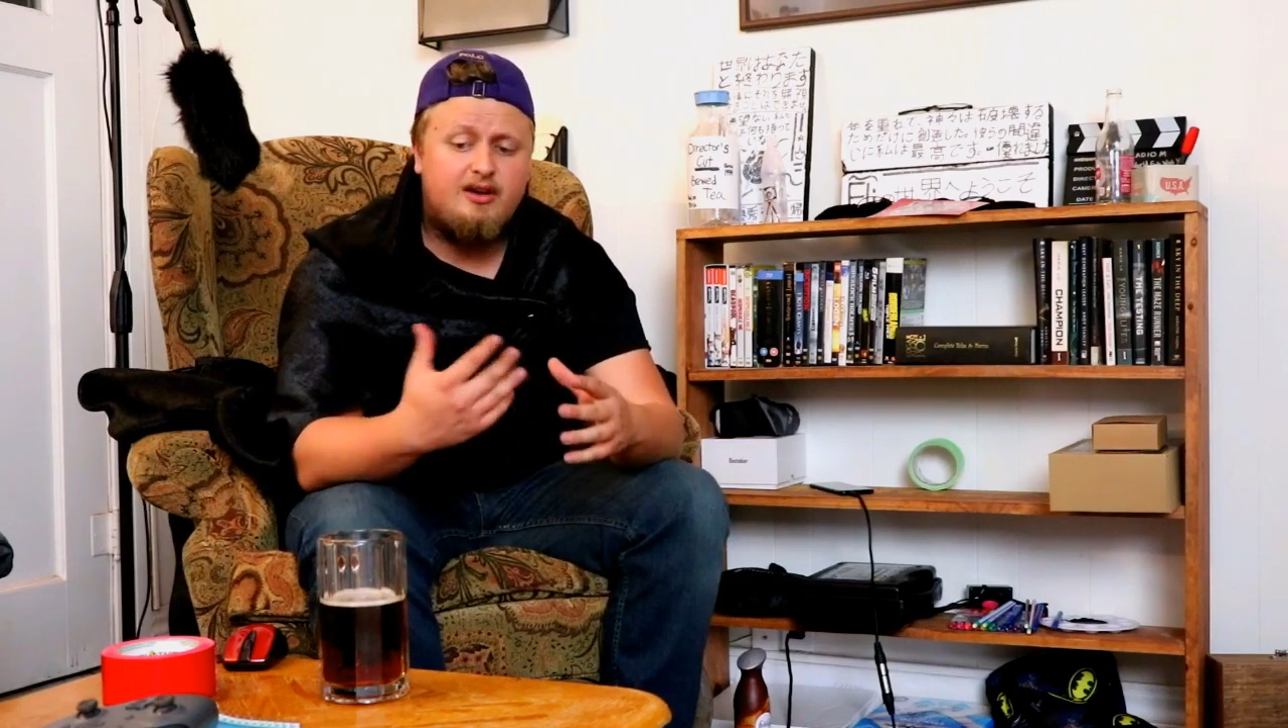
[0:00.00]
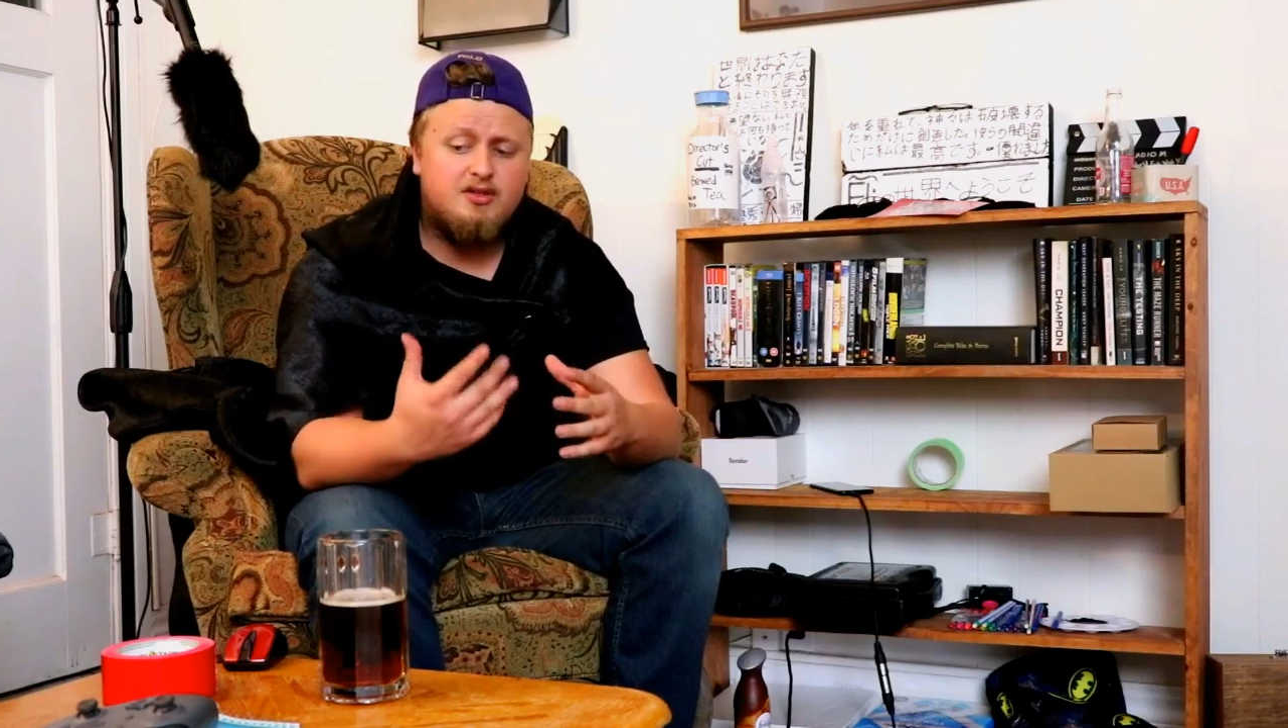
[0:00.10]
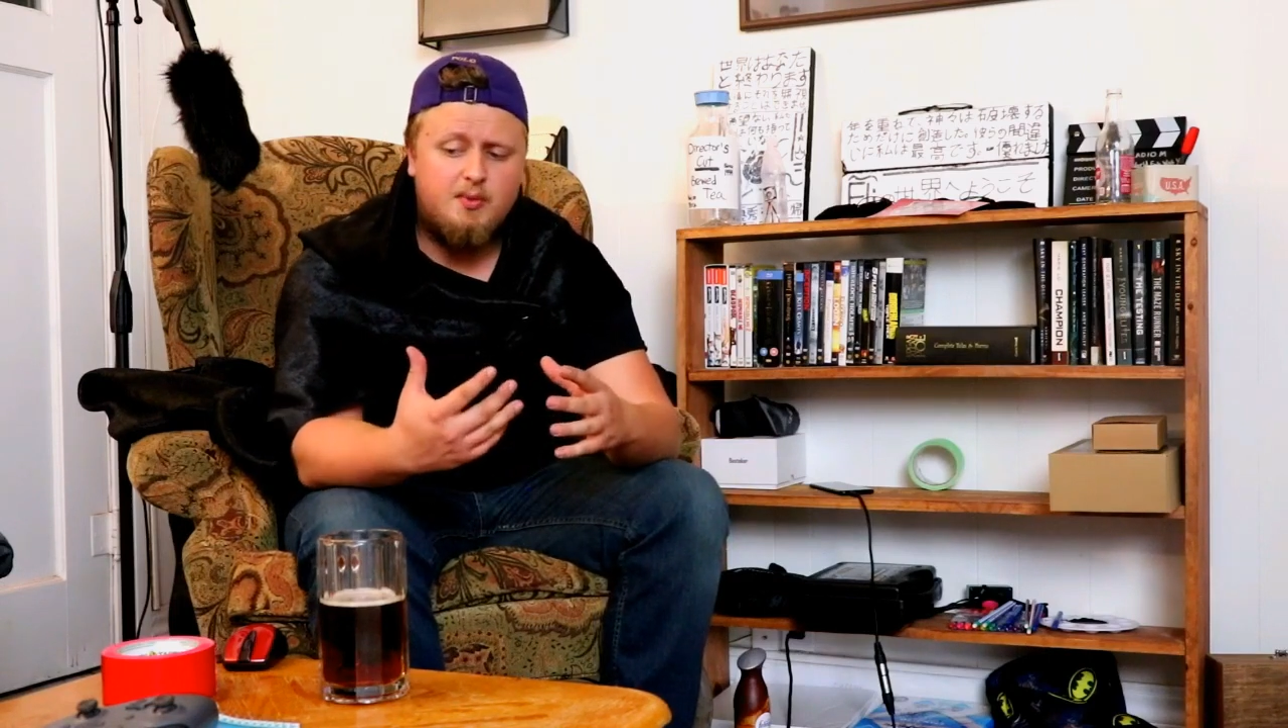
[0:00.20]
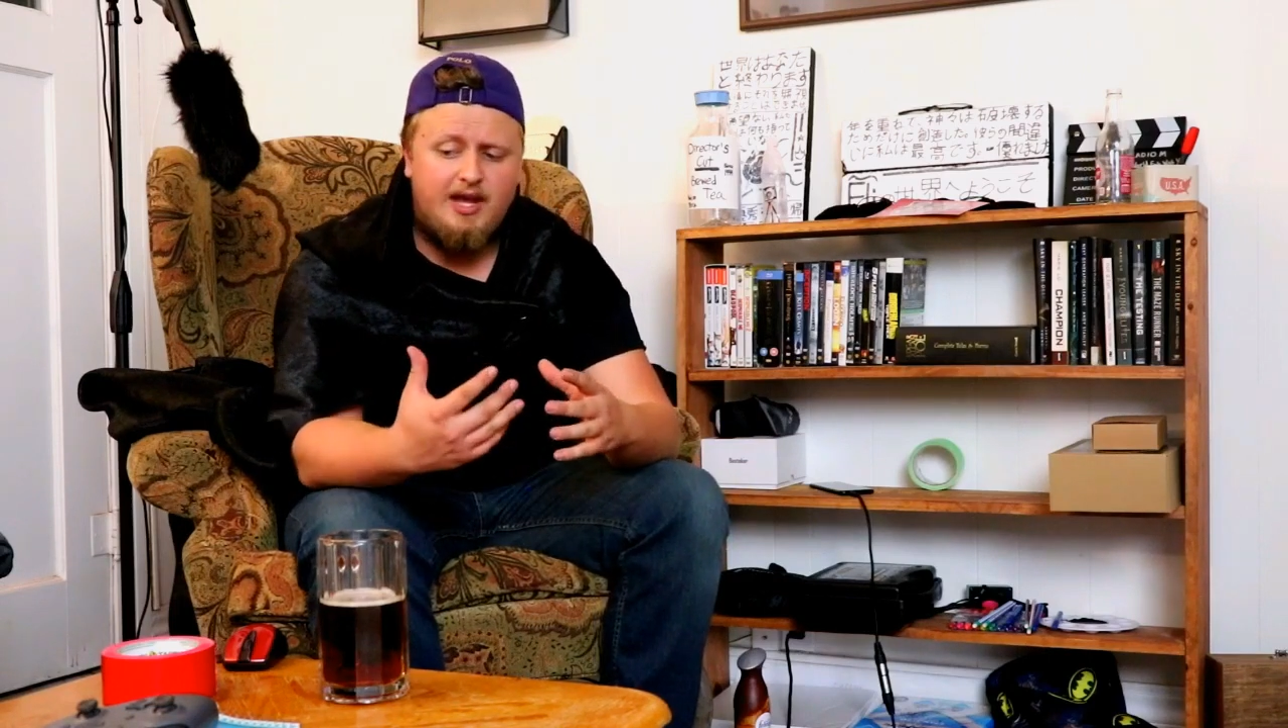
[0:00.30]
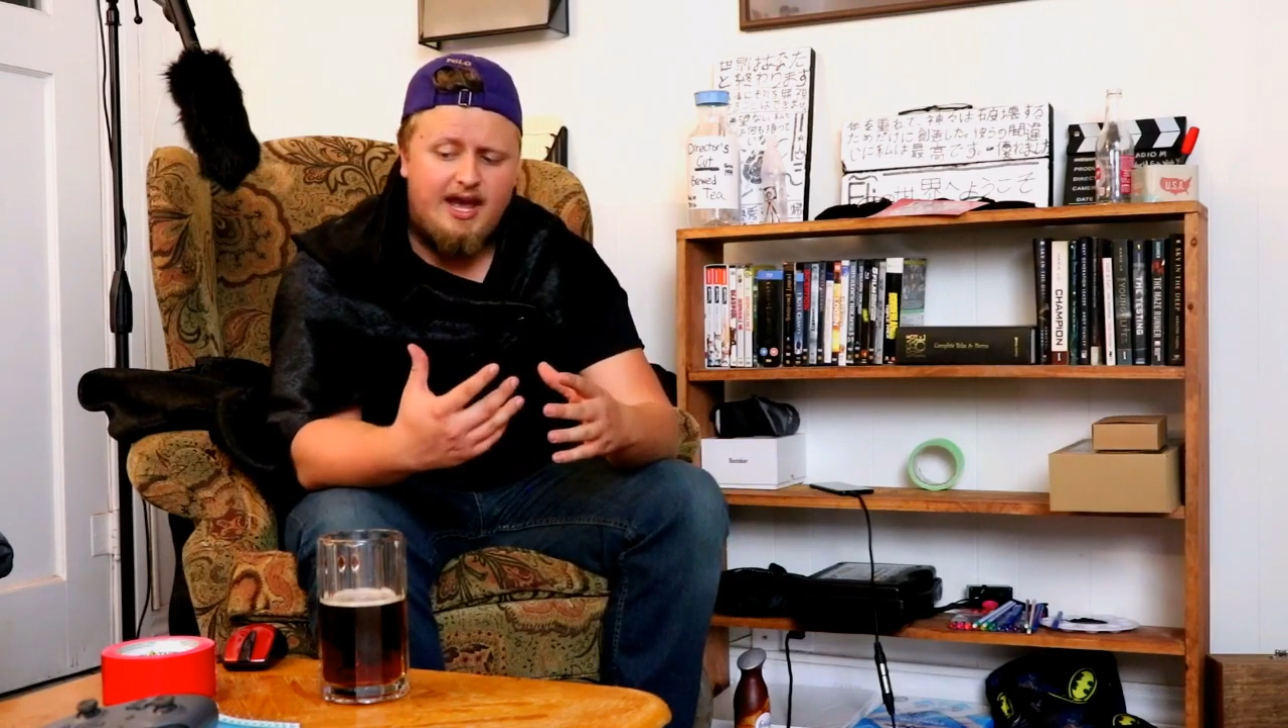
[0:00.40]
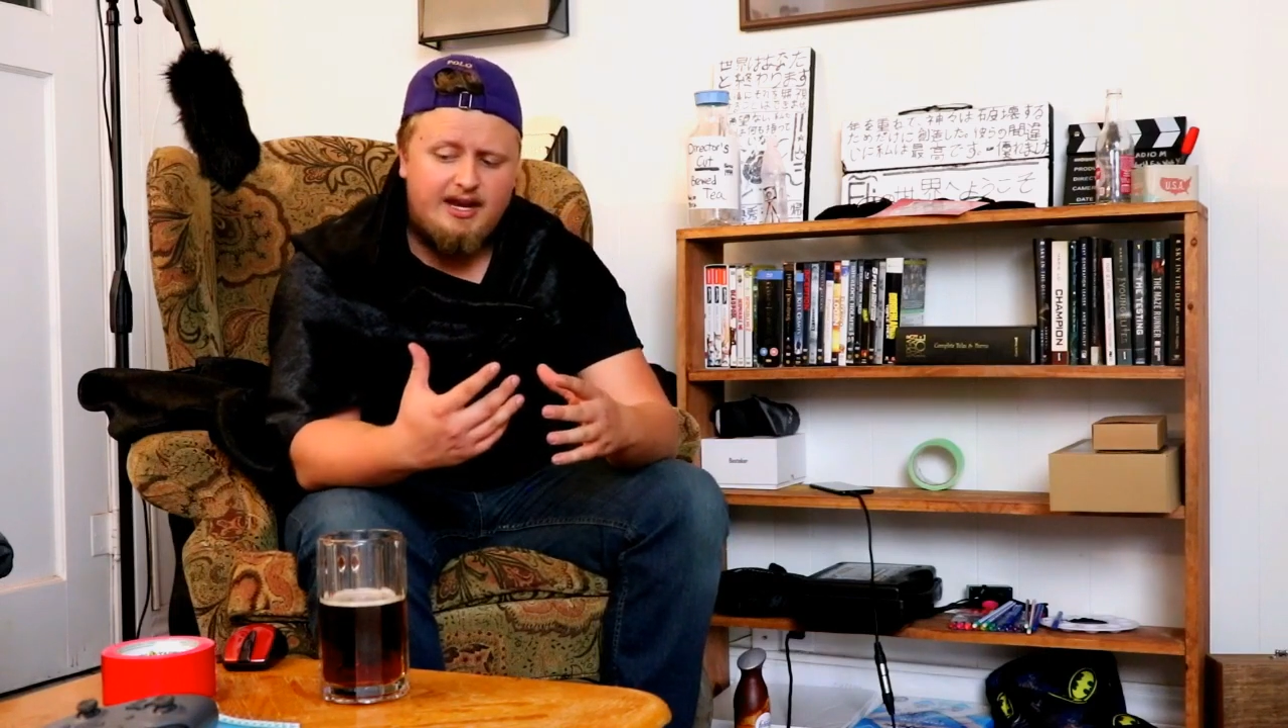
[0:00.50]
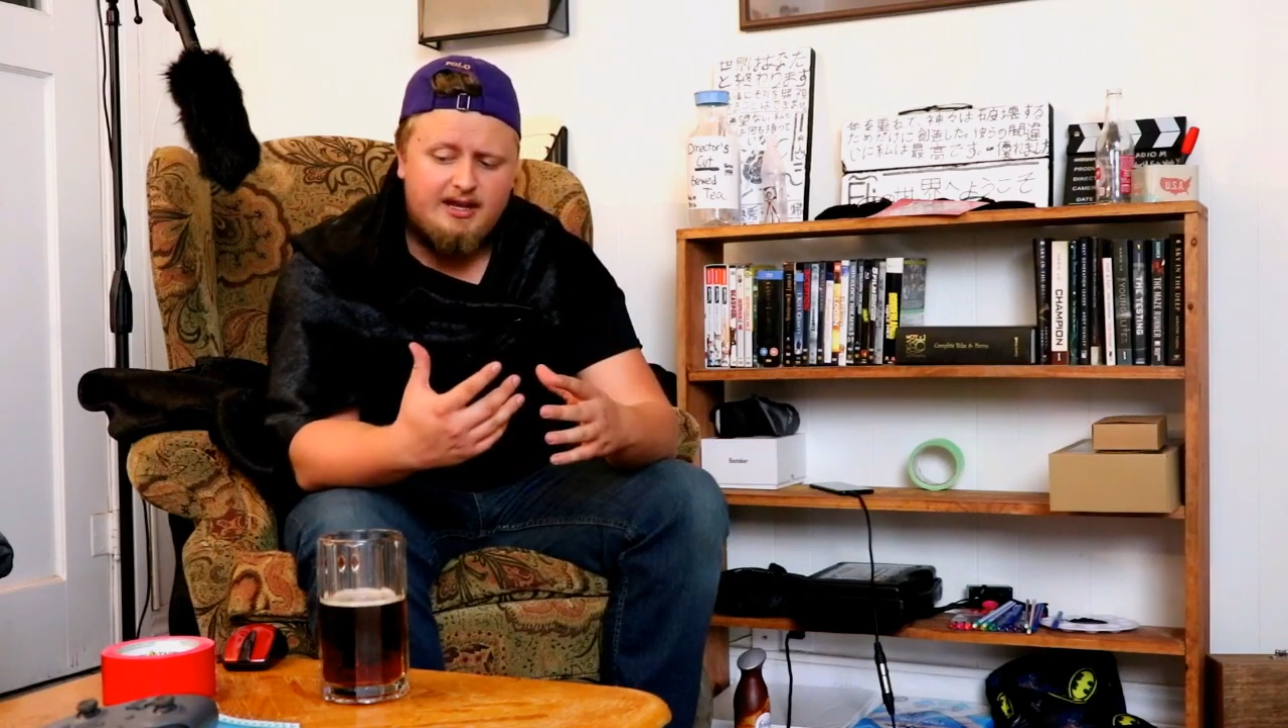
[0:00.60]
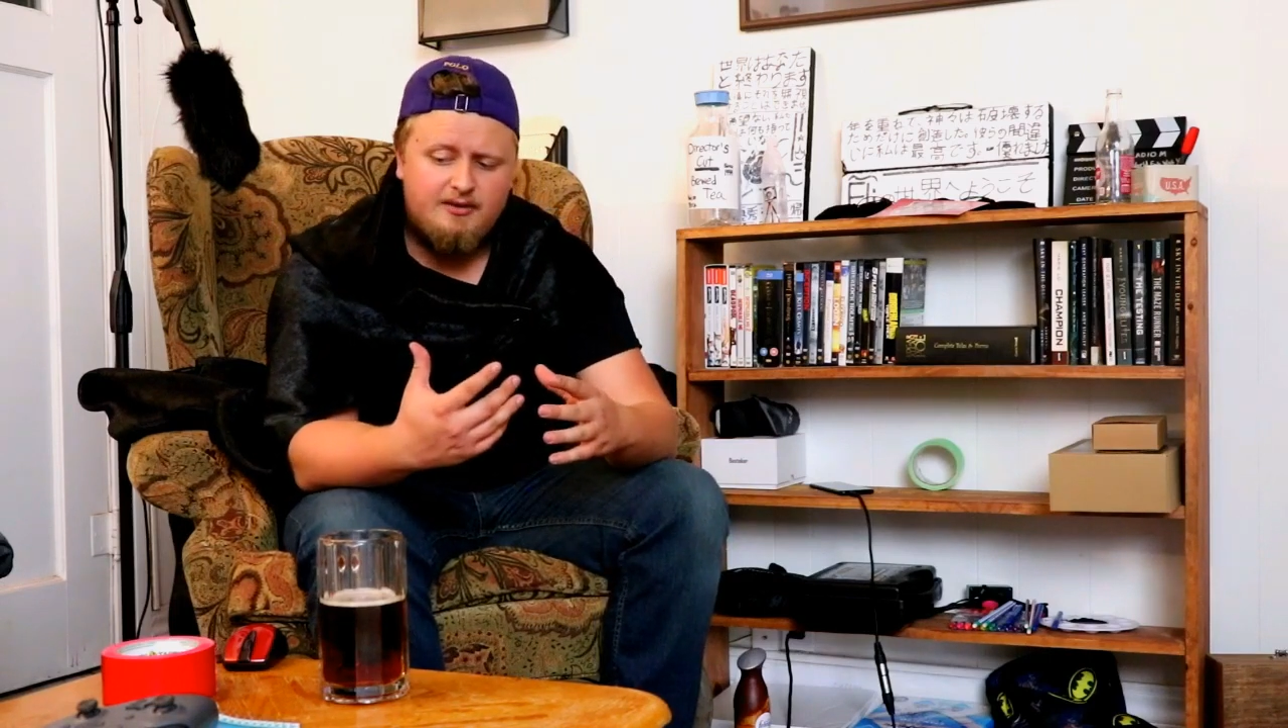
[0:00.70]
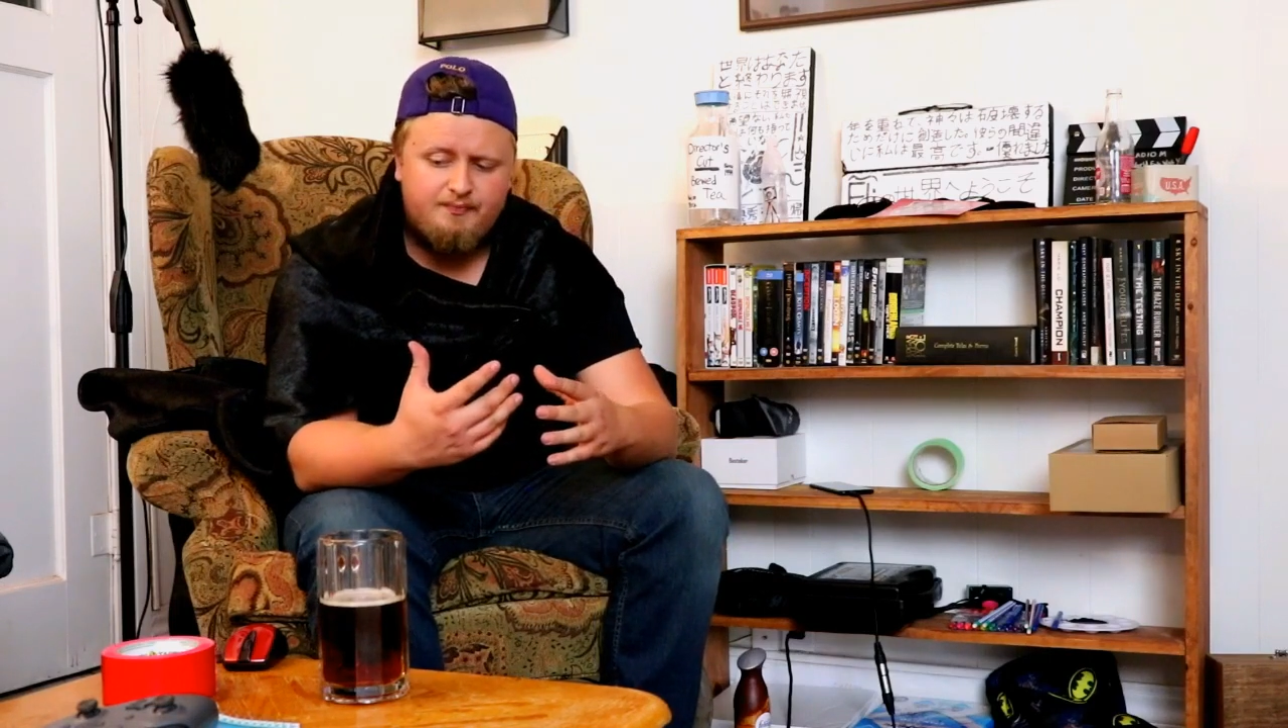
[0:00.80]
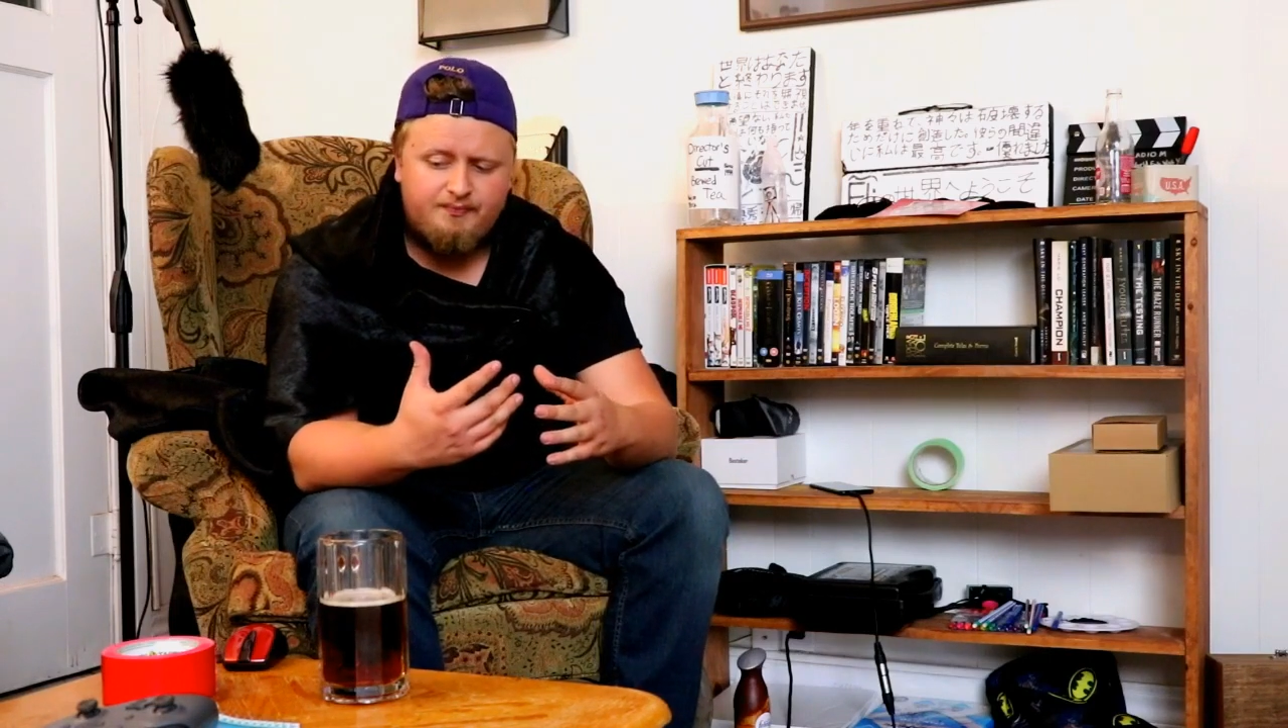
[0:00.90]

else we added